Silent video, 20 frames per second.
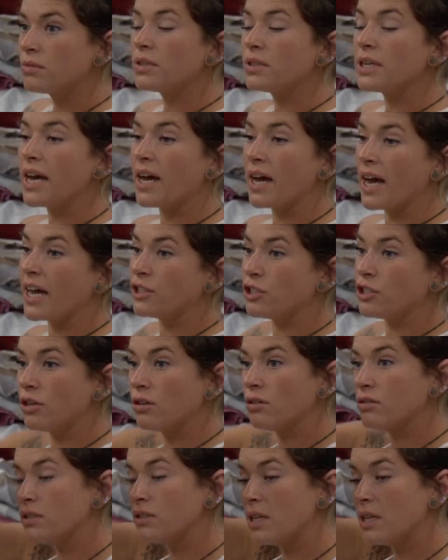Yeah, I
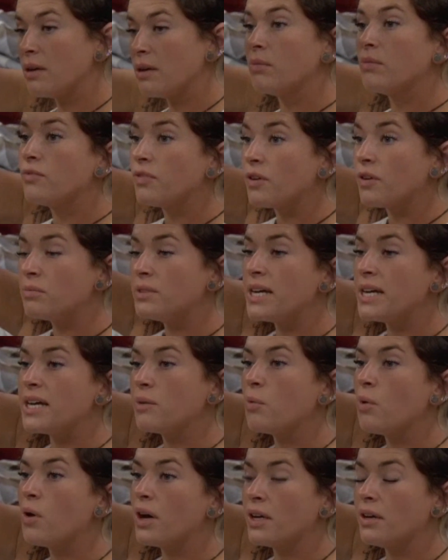chose them from day
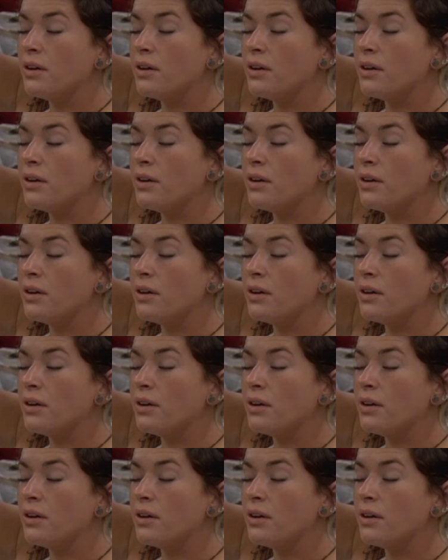one.